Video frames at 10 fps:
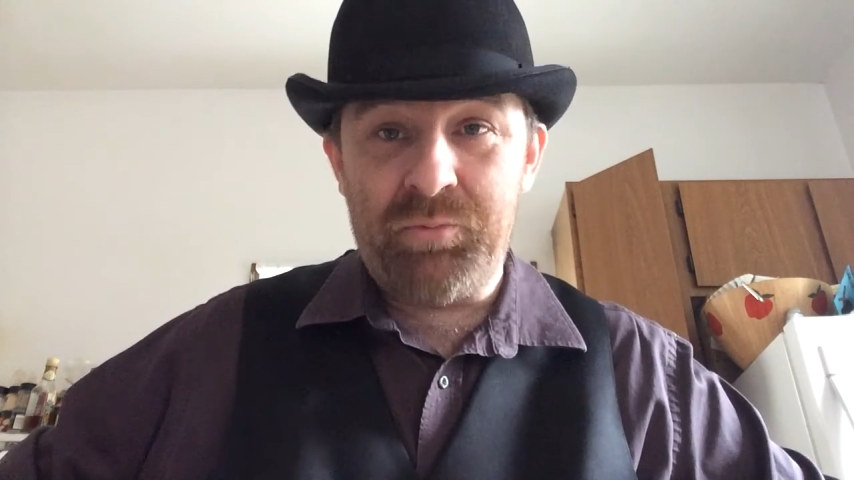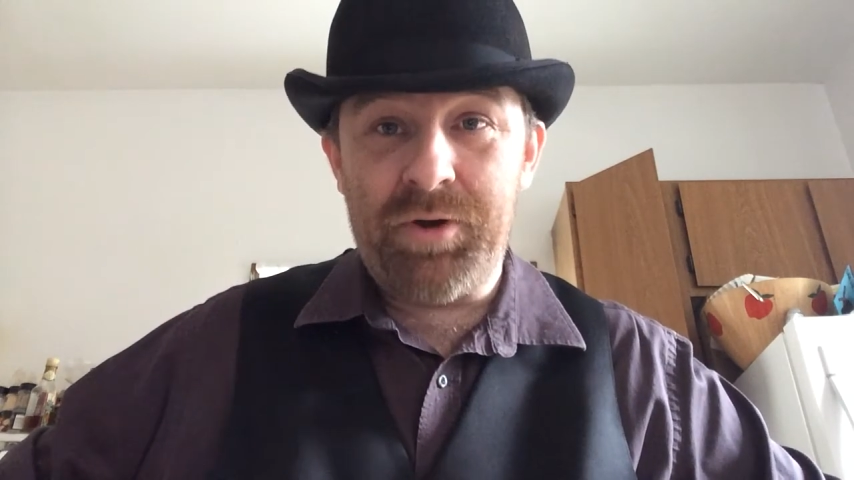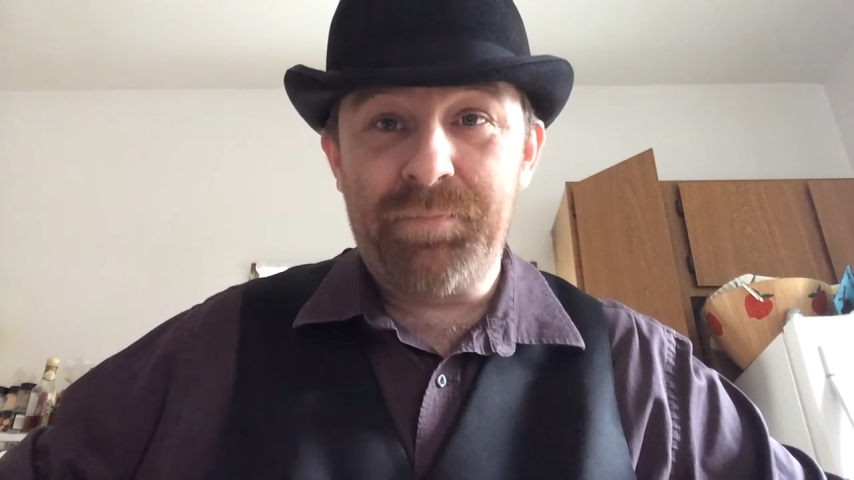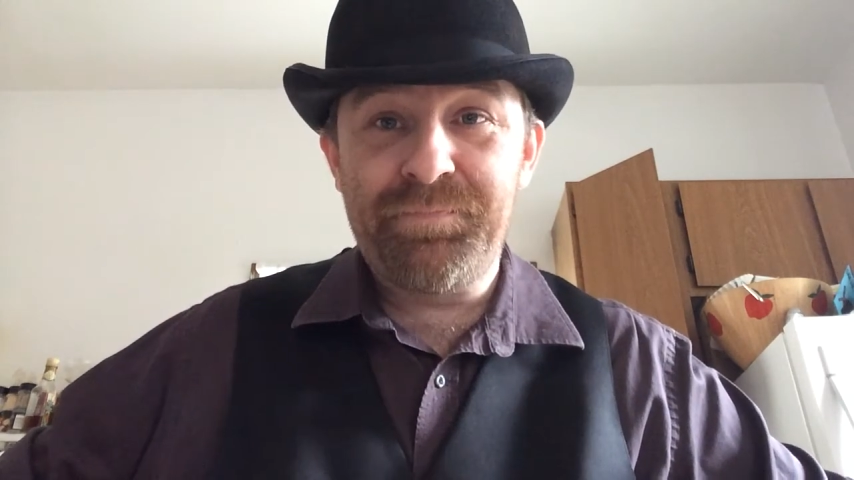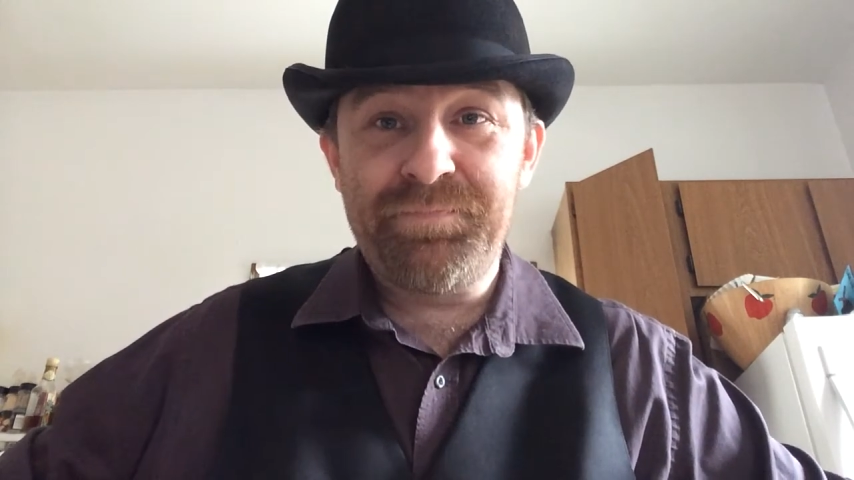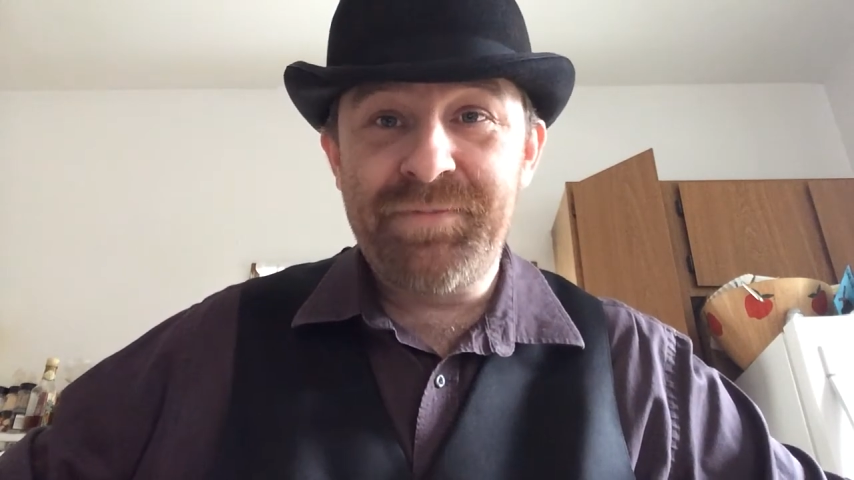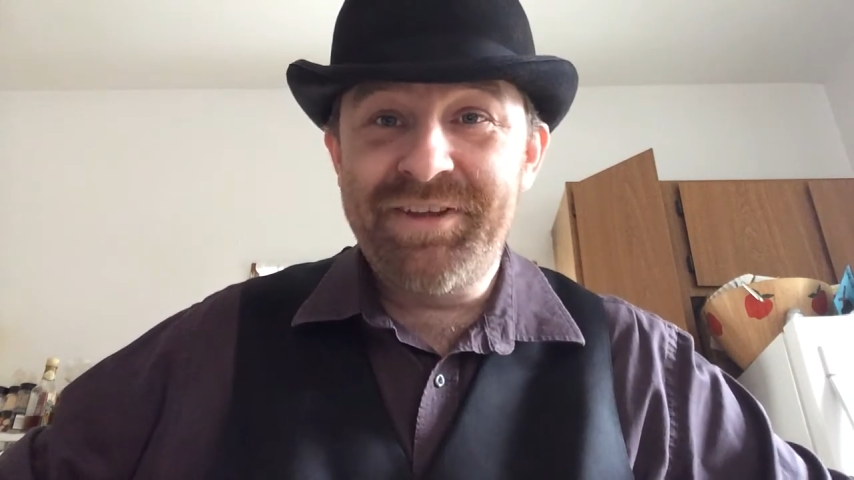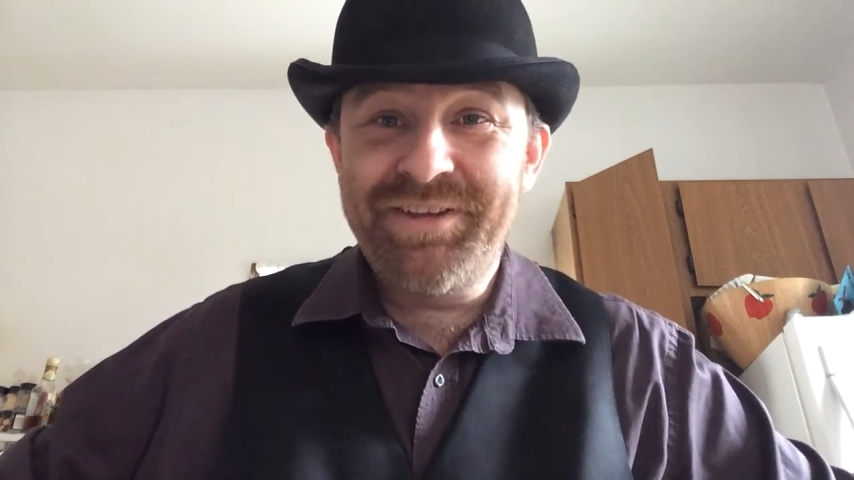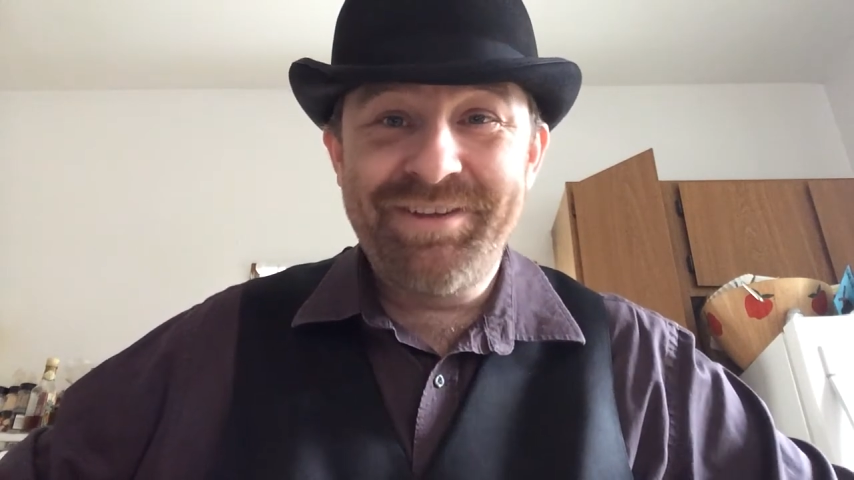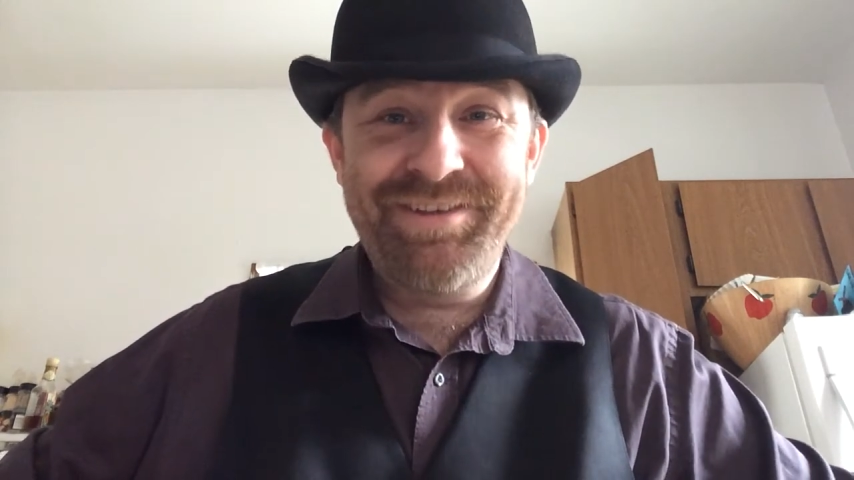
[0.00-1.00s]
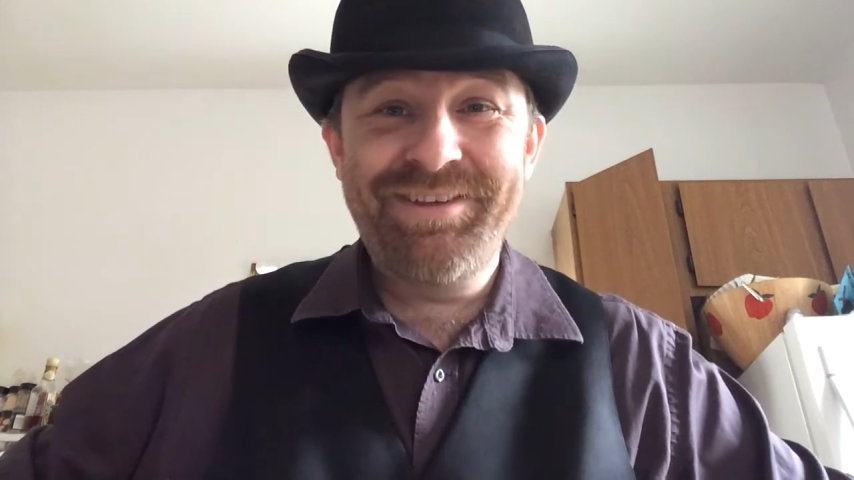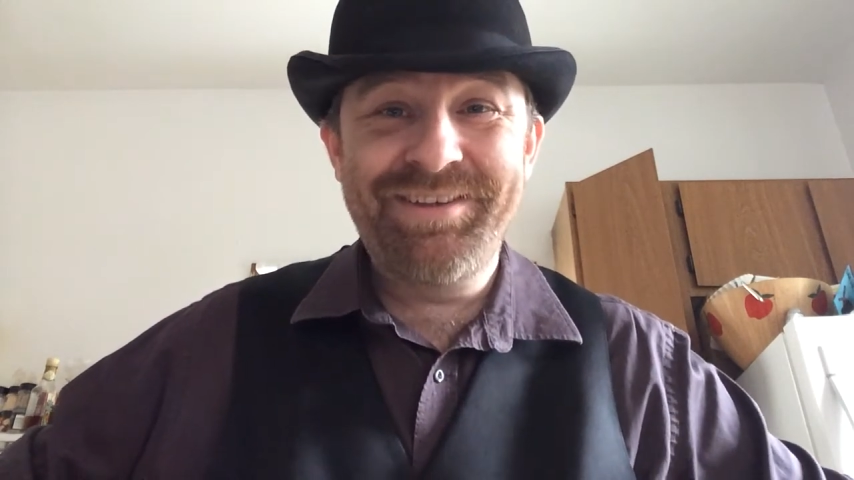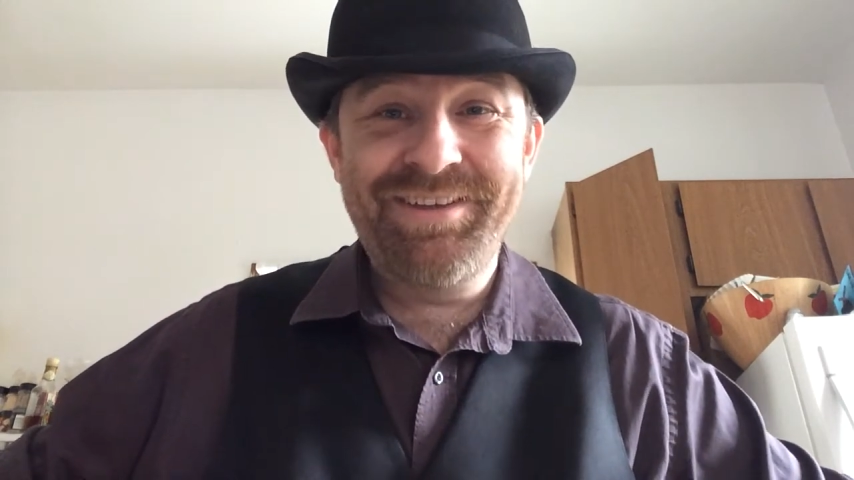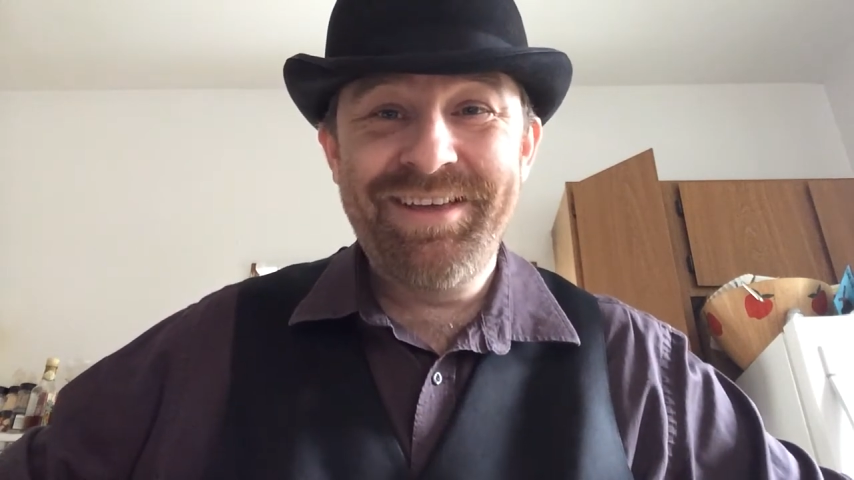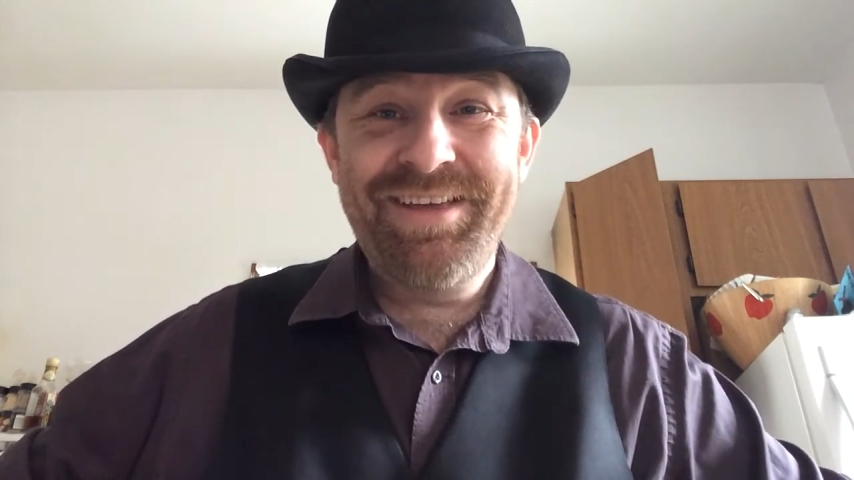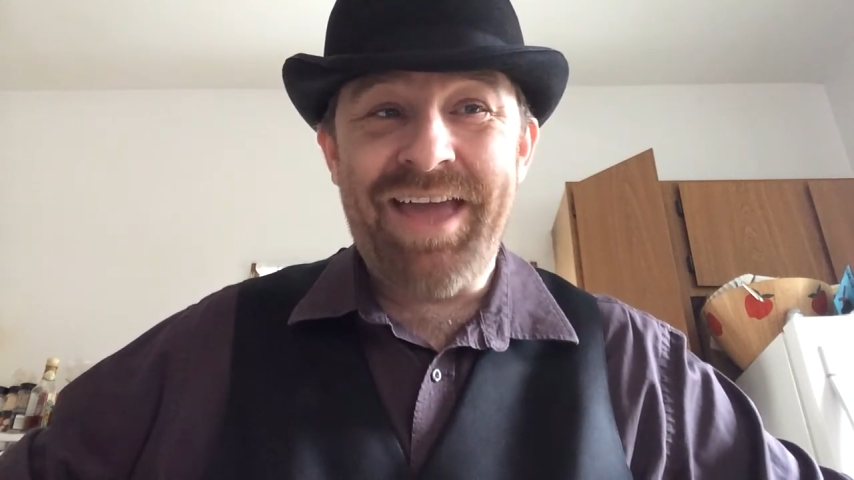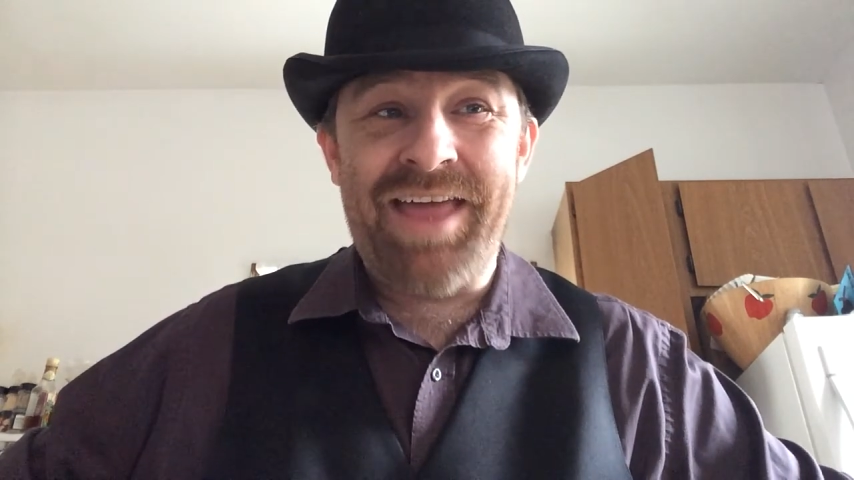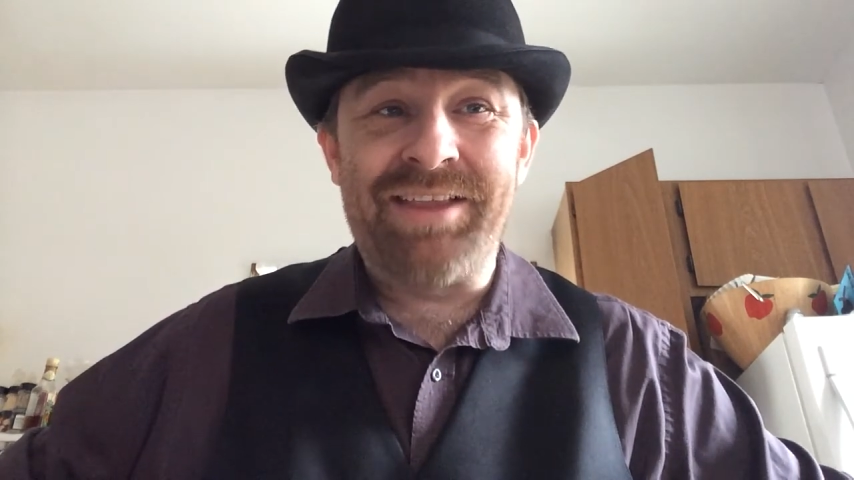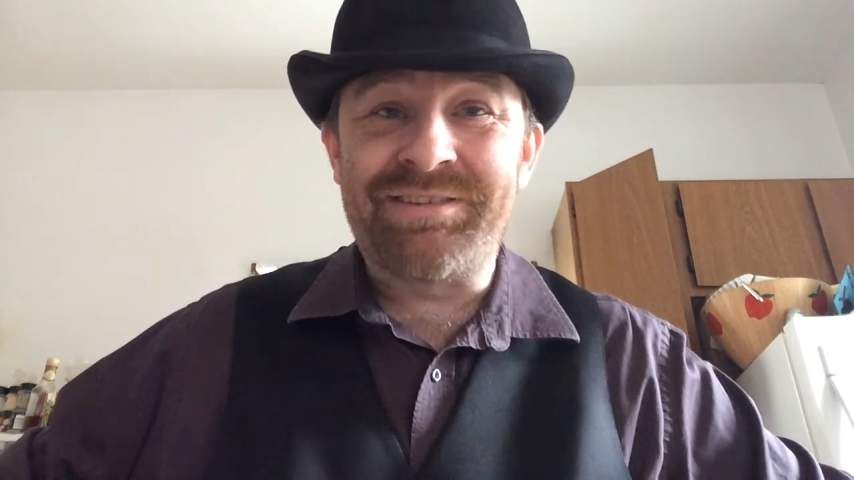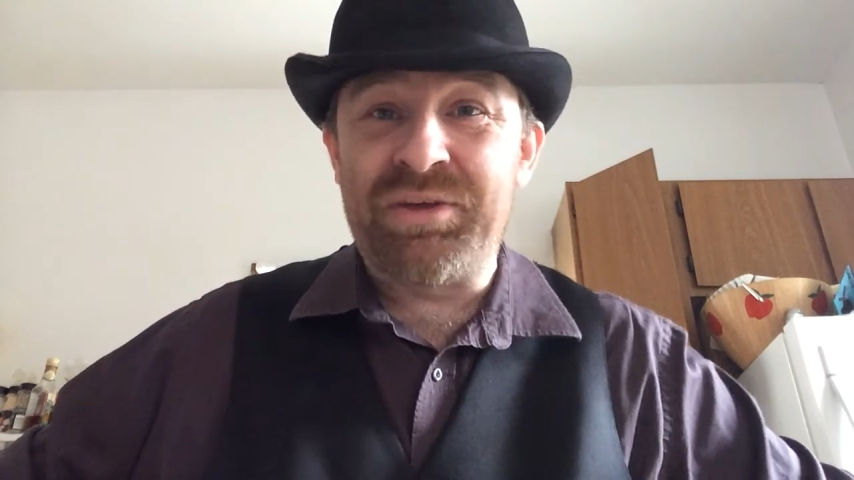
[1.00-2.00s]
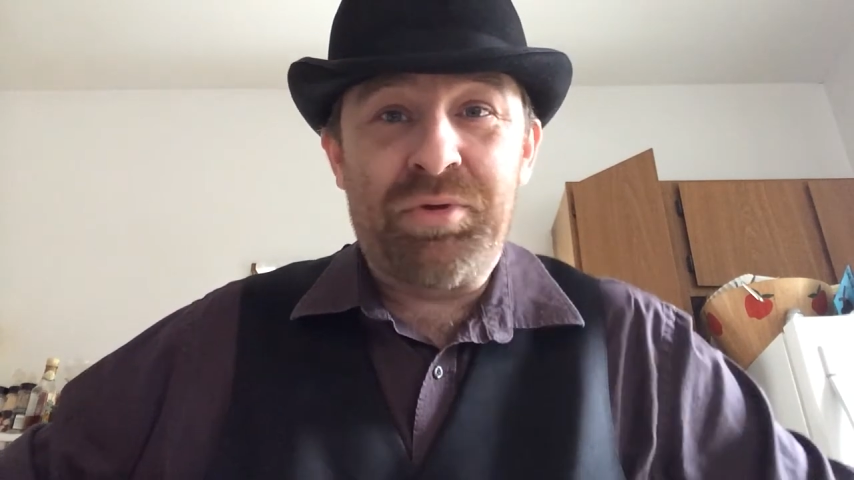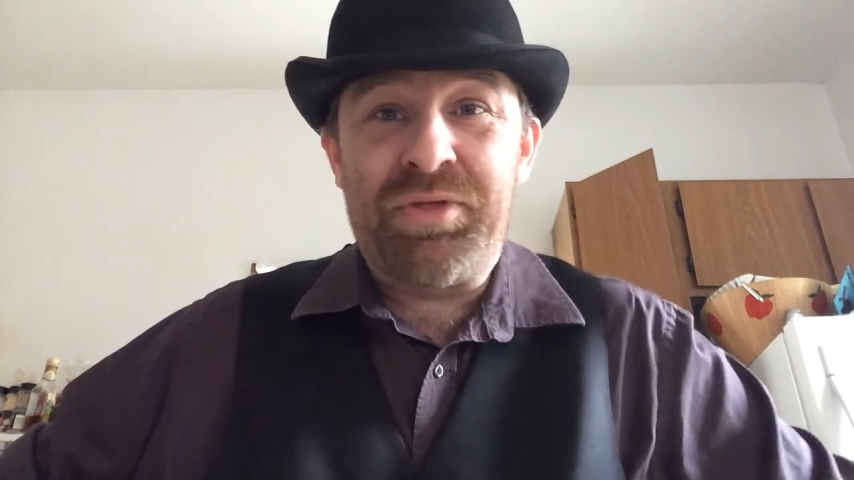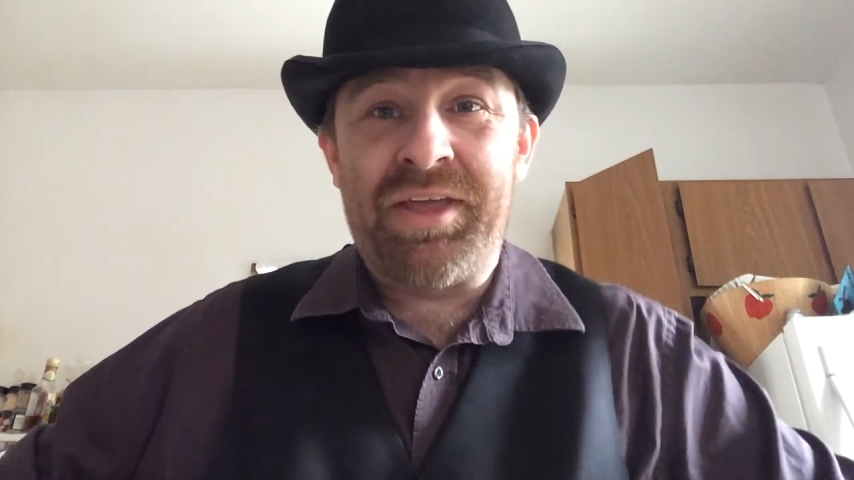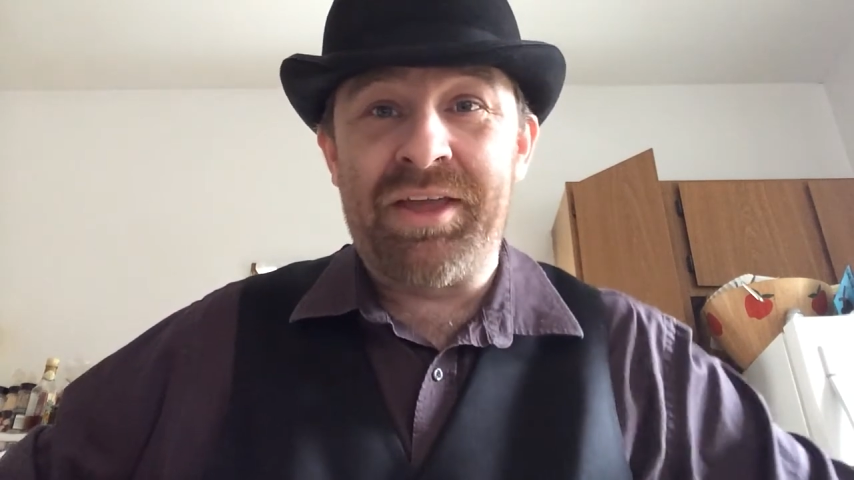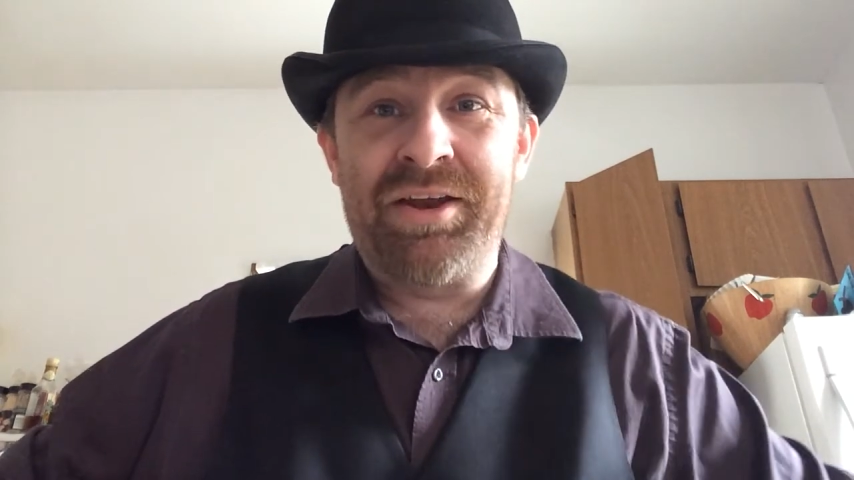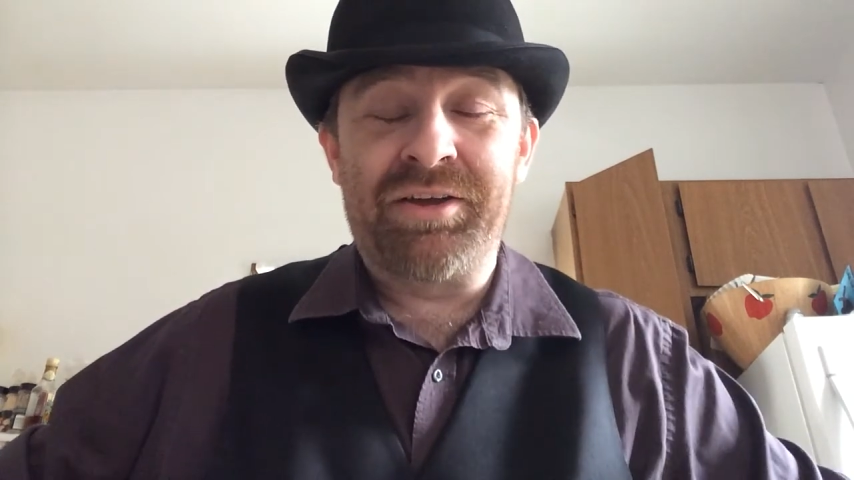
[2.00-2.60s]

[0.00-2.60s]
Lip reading: one. And it's the only thing he and